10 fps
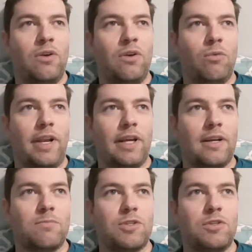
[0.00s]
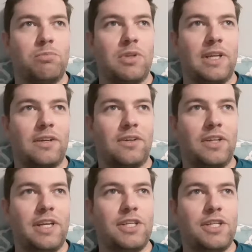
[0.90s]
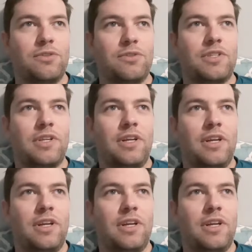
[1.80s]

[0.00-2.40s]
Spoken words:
when it comes to political issues